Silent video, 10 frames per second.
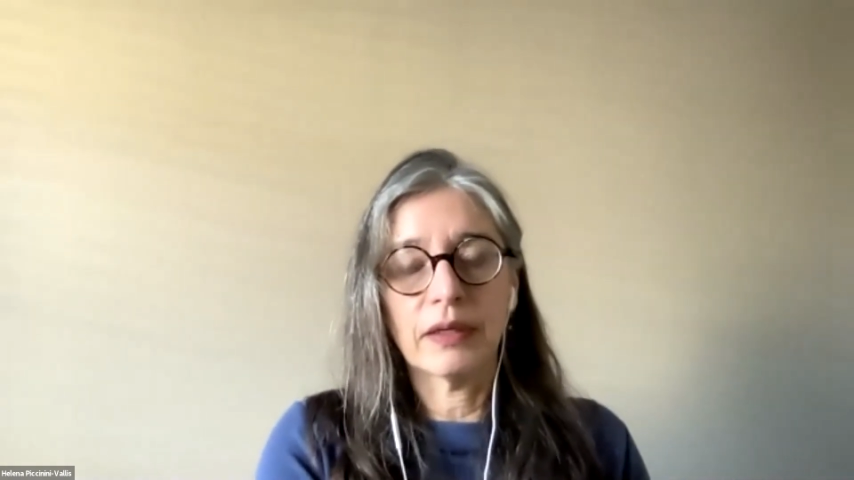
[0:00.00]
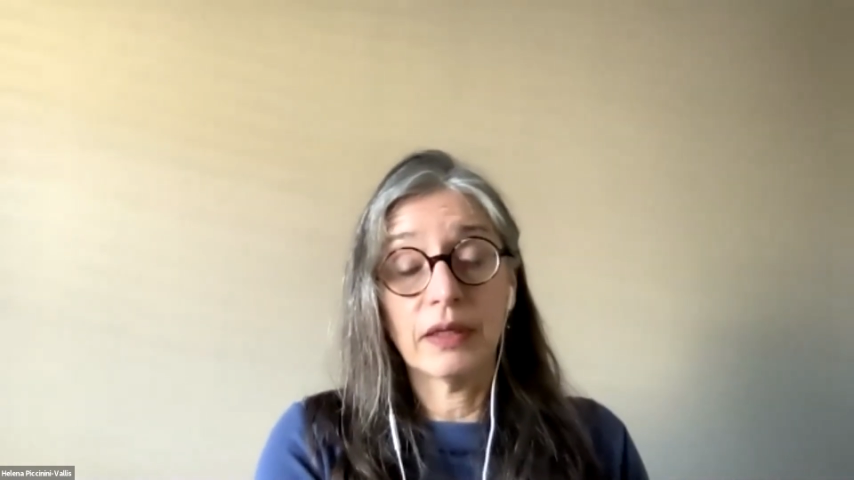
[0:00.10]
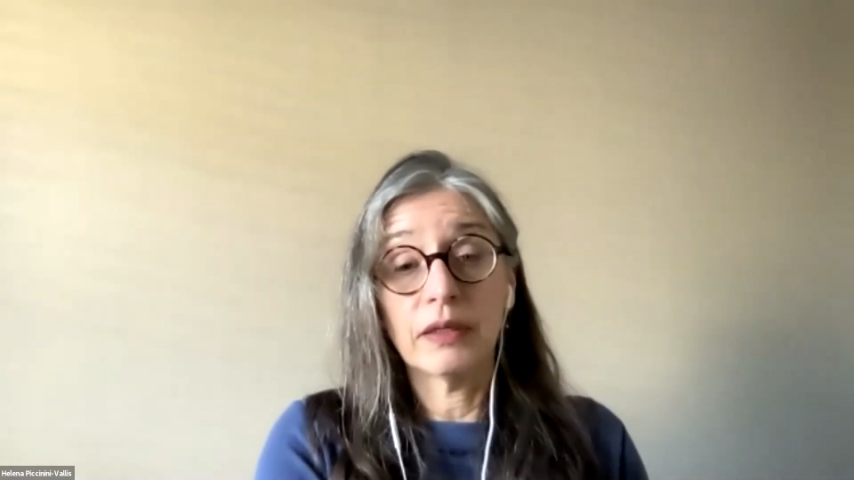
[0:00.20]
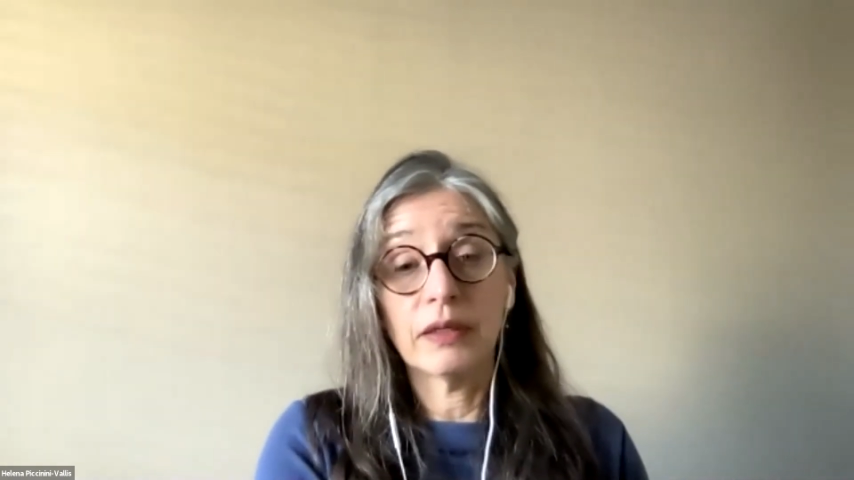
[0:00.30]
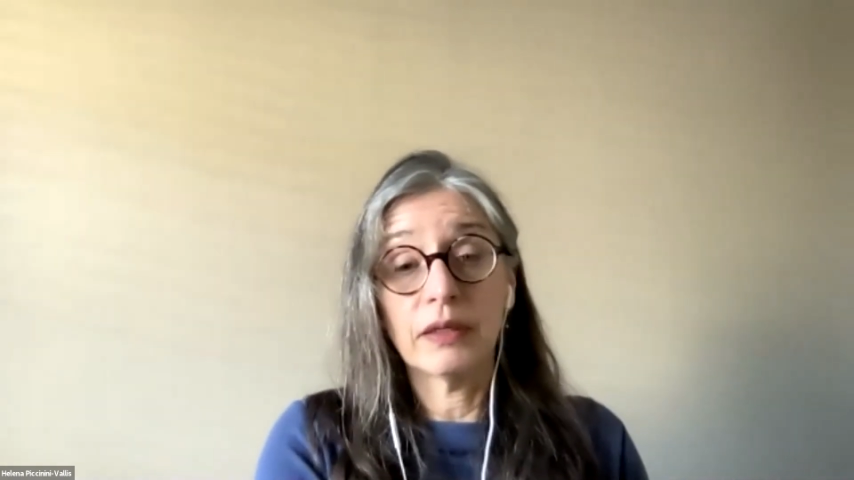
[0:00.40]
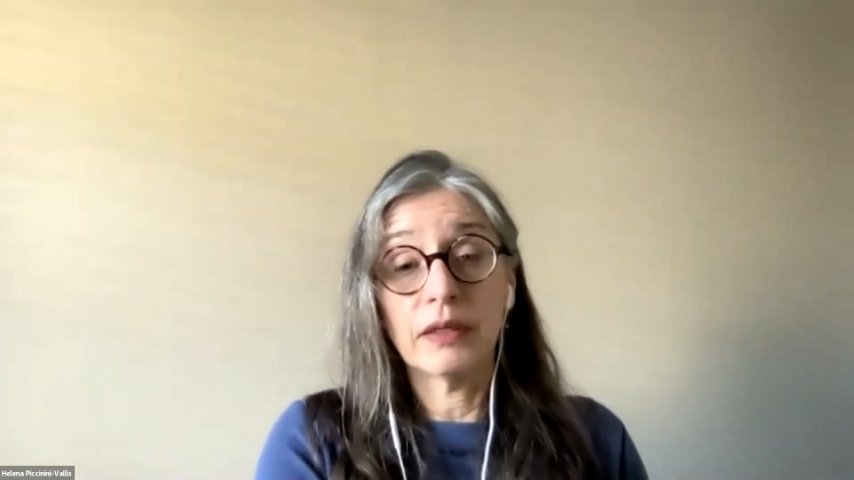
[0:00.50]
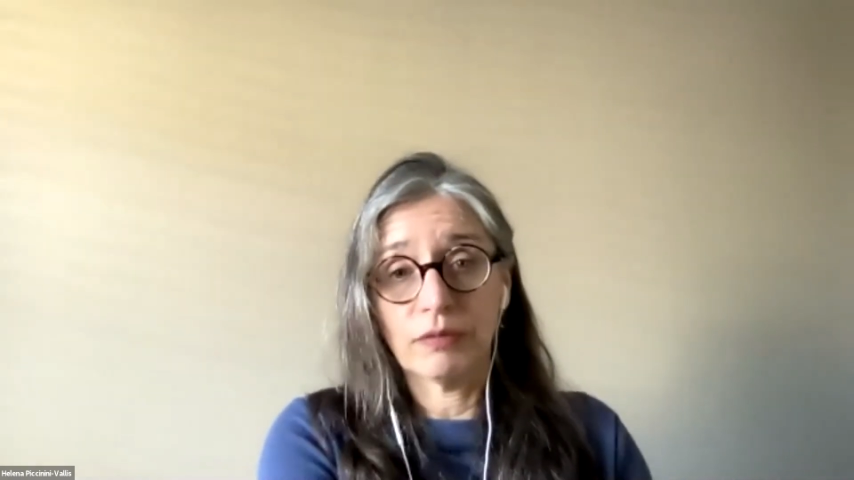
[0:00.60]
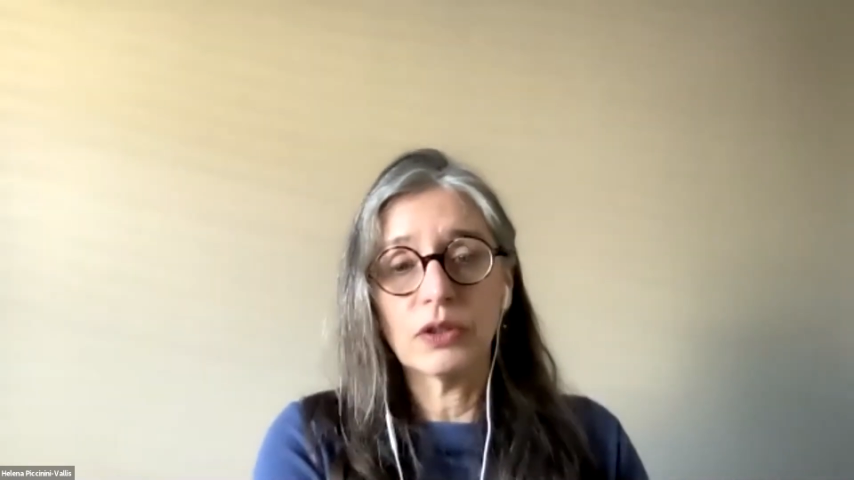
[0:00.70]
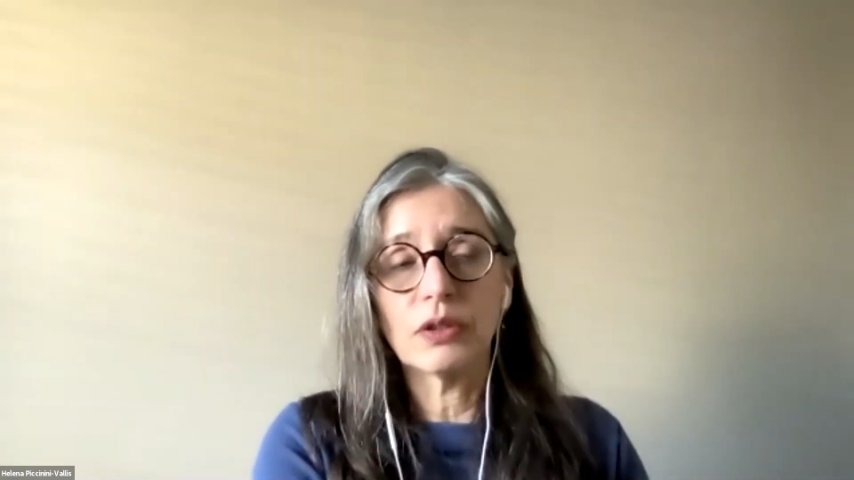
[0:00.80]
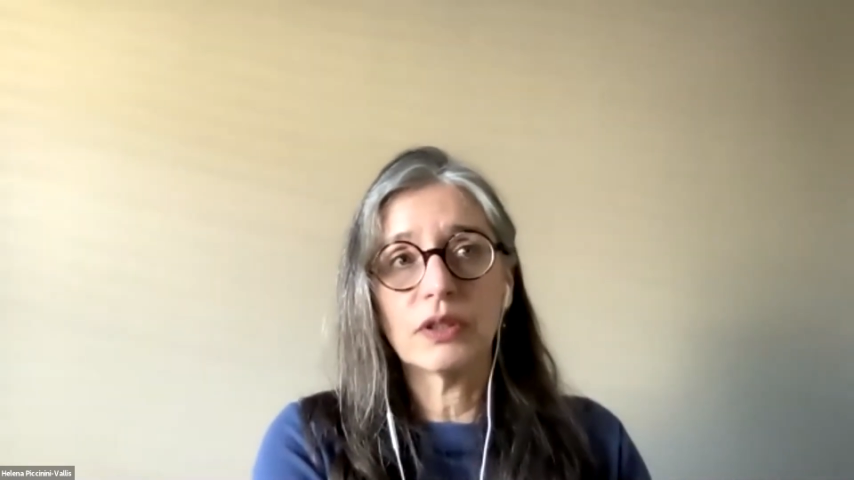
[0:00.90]
in
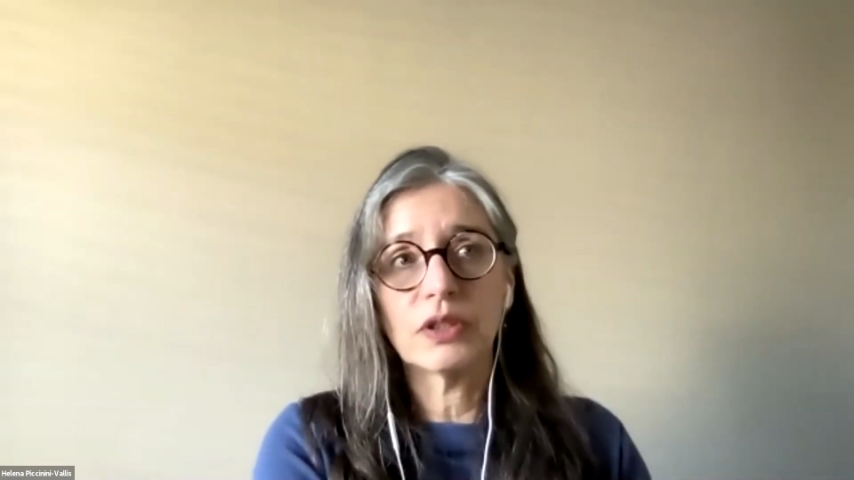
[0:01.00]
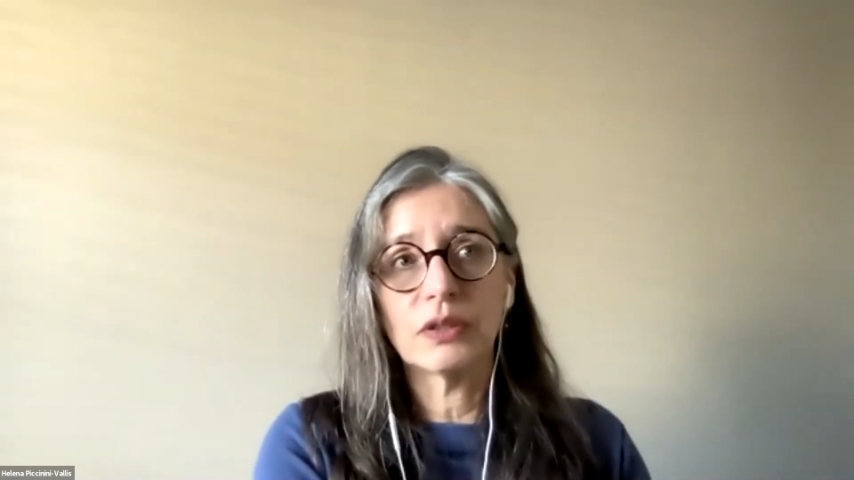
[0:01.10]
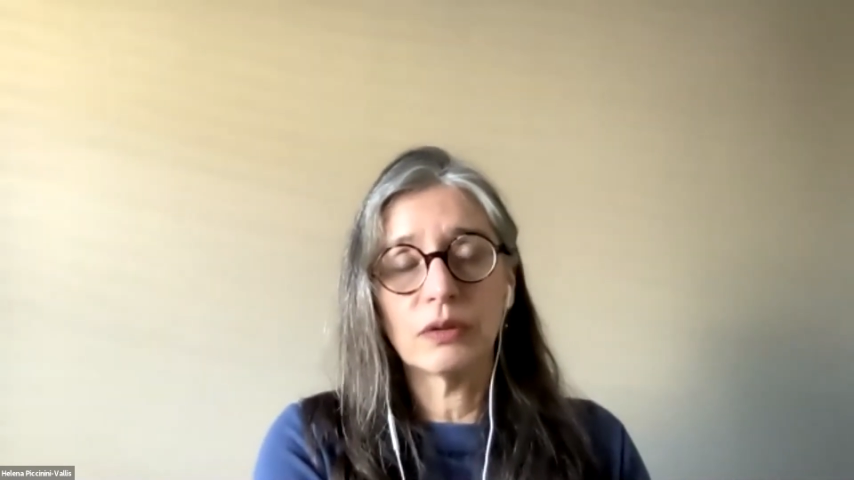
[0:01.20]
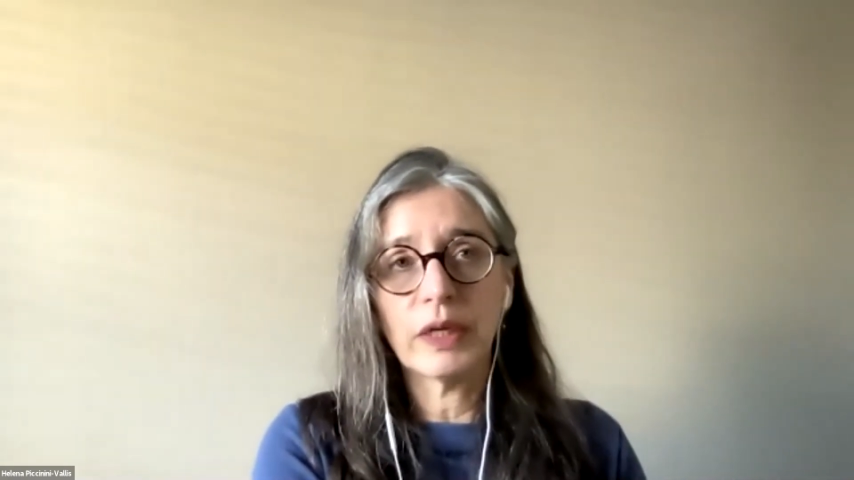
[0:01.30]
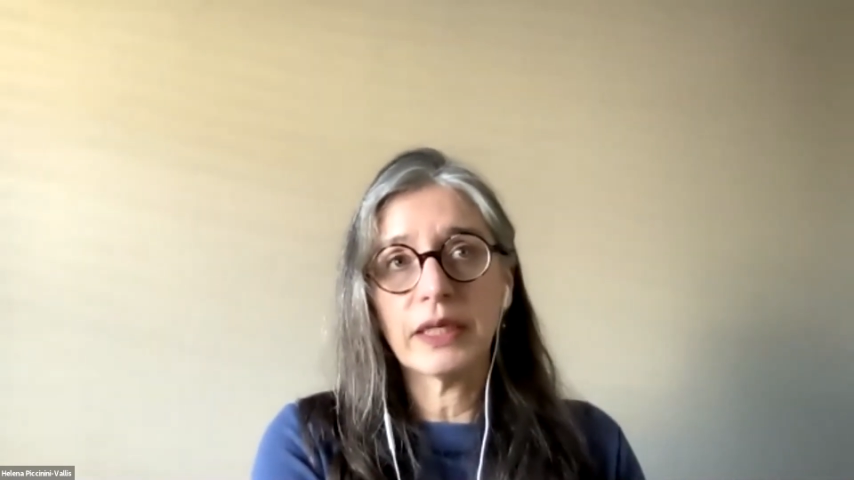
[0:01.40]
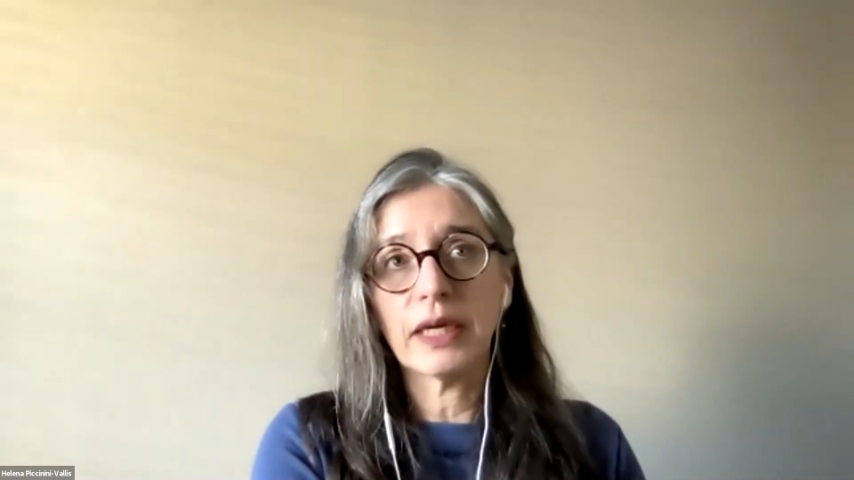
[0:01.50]
reference to the